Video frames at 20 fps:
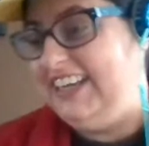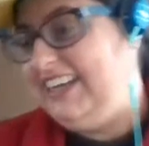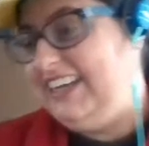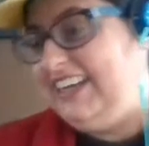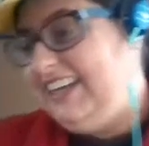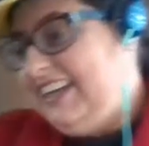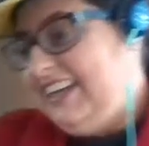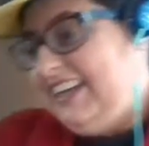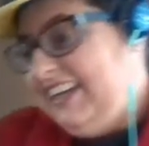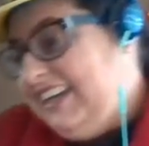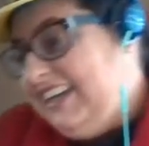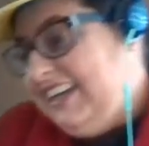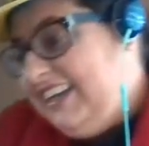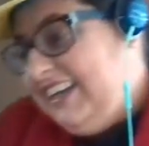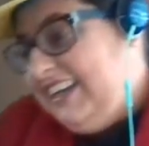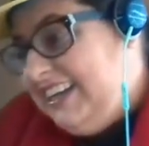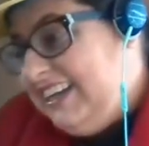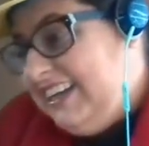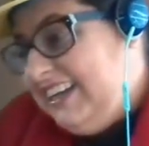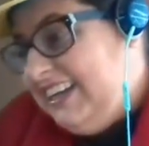
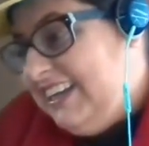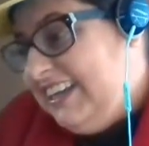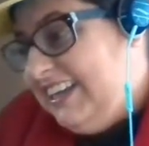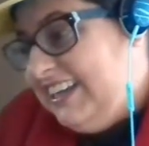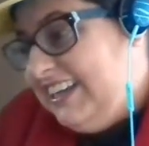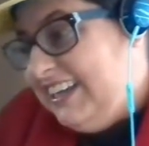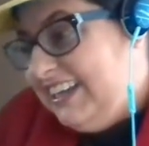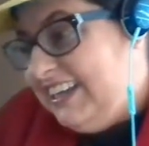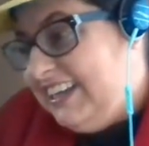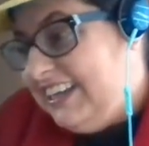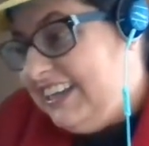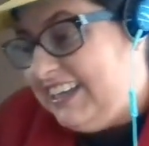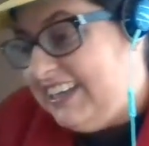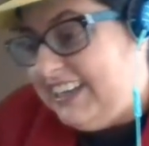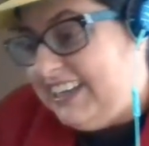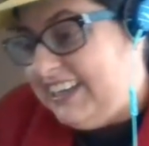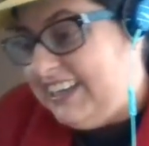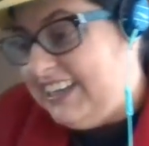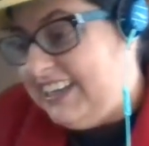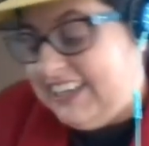
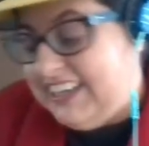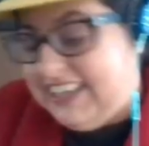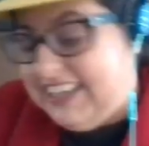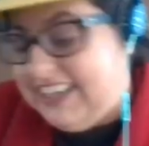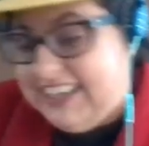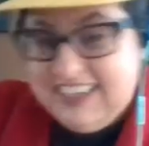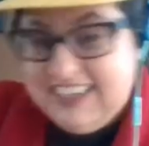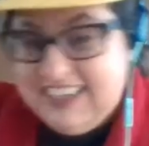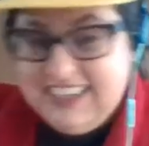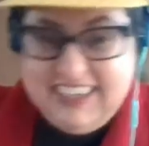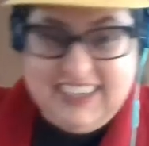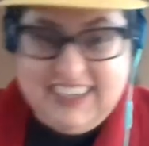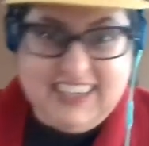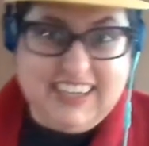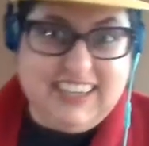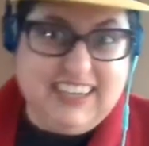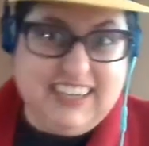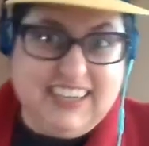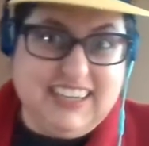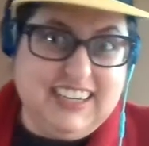
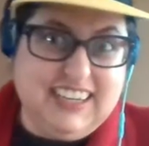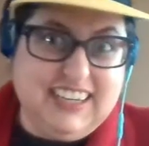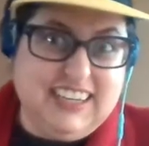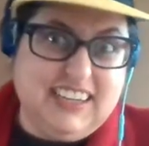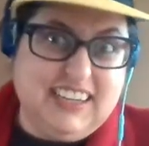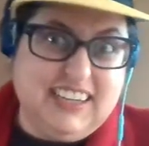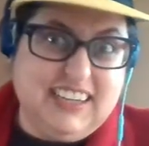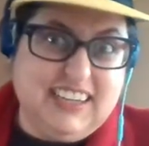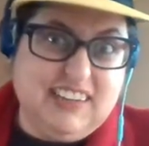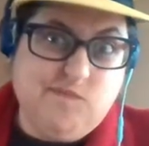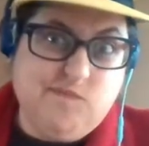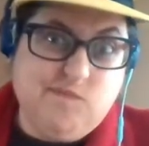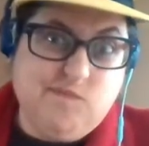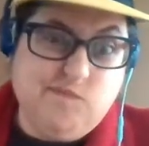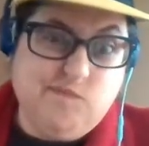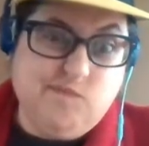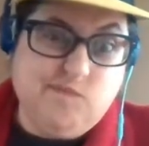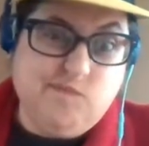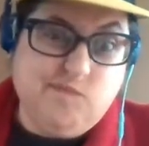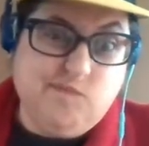
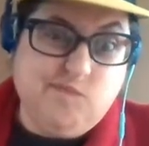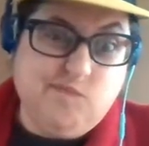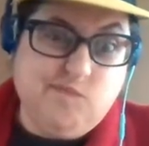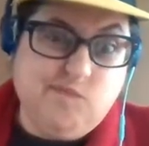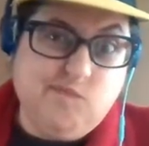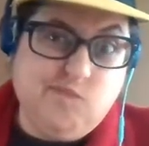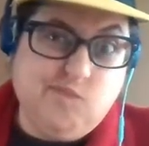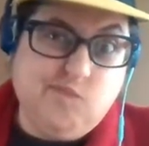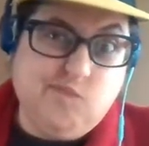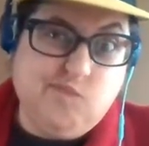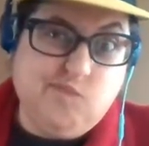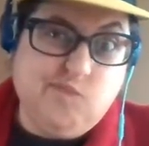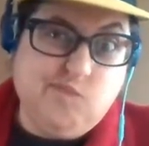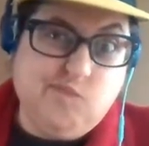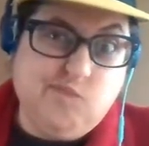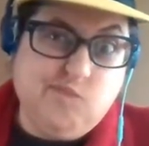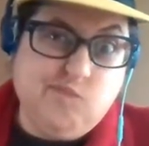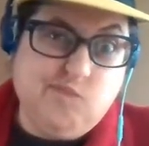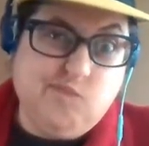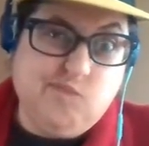
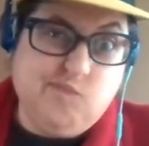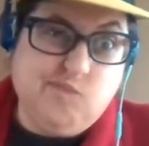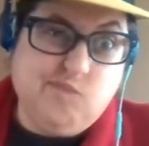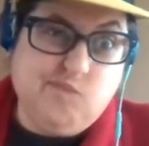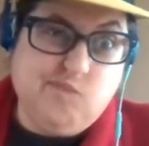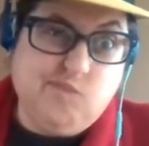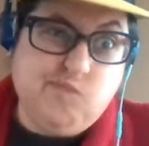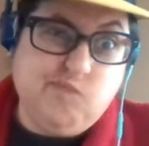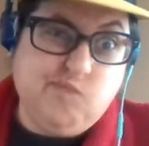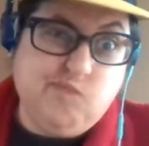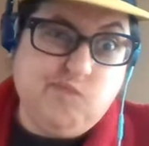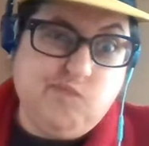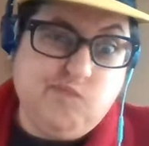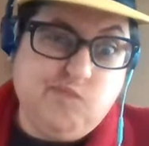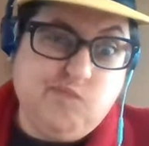No one is speaking in this clip.